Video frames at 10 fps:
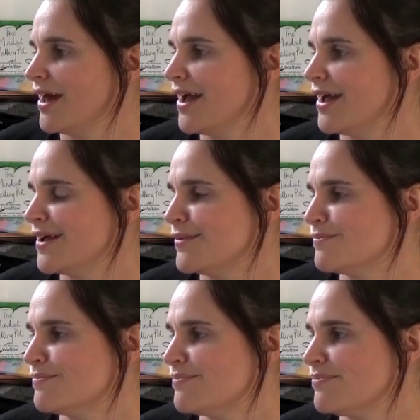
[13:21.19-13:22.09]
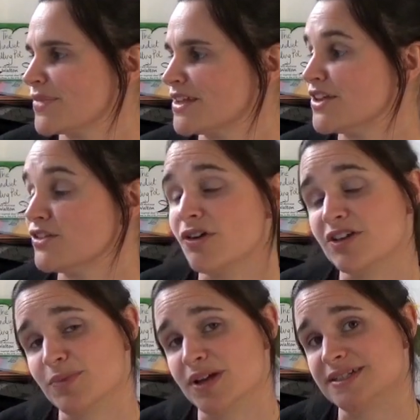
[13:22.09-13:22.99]
So the
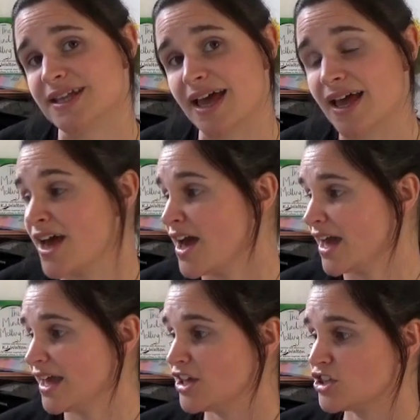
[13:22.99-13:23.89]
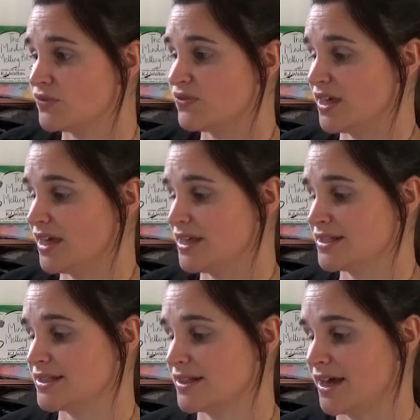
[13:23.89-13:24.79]
growth mindset, each of
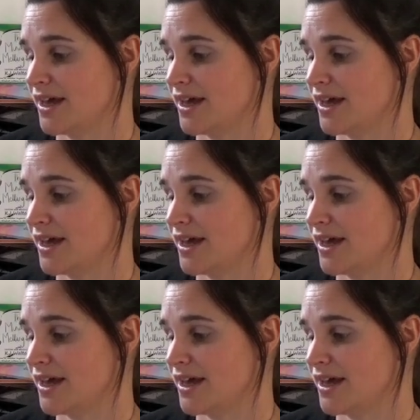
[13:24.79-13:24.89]
these